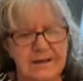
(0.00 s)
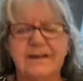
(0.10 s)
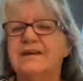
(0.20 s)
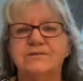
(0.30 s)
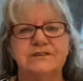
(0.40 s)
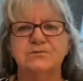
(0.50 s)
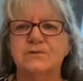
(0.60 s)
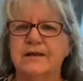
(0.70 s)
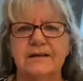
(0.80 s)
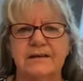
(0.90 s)
he was out
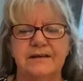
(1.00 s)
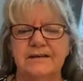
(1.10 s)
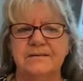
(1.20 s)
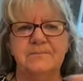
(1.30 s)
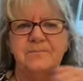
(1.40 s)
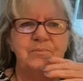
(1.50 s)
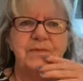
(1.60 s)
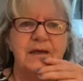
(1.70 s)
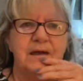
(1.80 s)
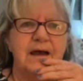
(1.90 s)
like a light.
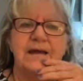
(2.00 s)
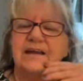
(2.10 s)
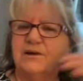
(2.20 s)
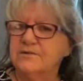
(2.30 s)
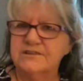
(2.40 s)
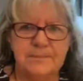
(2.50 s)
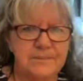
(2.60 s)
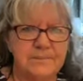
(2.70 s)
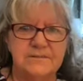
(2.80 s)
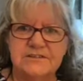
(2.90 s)
And he was
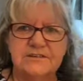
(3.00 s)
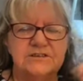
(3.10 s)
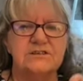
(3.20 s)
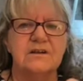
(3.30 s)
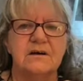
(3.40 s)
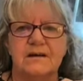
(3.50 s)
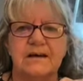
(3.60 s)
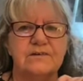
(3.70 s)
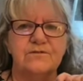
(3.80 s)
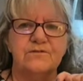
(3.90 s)
up six o'clock
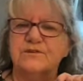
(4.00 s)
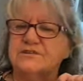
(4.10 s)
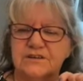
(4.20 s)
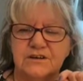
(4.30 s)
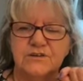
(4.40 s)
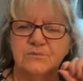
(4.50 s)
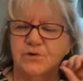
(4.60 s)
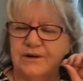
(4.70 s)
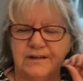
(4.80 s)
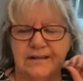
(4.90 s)
every single
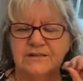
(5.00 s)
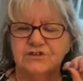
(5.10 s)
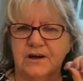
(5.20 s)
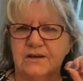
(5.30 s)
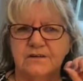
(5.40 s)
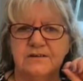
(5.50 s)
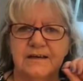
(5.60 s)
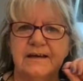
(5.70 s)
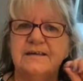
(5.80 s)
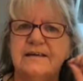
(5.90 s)
morning, that child.
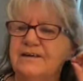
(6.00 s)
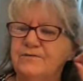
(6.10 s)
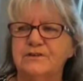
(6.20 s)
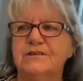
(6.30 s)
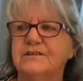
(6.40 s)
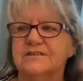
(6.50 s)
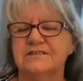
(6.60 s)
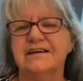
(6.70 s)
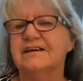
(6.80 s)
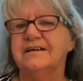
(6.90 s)
And even to this
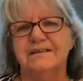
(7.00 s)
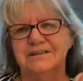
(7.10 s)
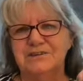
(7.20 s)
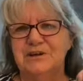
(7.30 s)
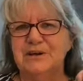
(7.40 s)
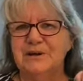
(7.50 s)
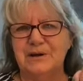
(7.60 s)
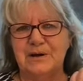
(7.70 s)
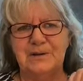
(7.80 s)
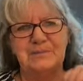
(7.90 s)
day, he doesn't need an
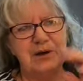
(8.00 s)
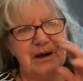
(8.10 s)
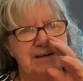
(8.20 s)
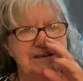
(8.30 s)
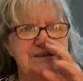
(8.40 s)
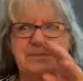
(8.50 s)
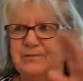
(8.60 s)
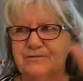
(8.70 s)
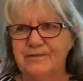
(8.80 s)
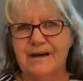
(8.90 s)
alarm clock. He's up
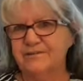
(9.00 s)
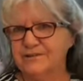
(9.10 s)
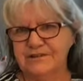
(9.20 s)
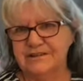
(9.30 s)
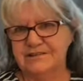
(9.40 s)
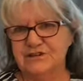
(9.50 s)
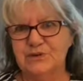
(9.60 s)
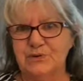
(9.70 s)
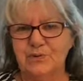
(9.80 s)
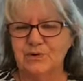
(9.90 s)
at five or six to
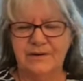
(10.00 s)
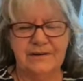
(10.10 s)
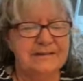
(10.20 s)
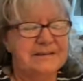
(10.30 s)
go to work.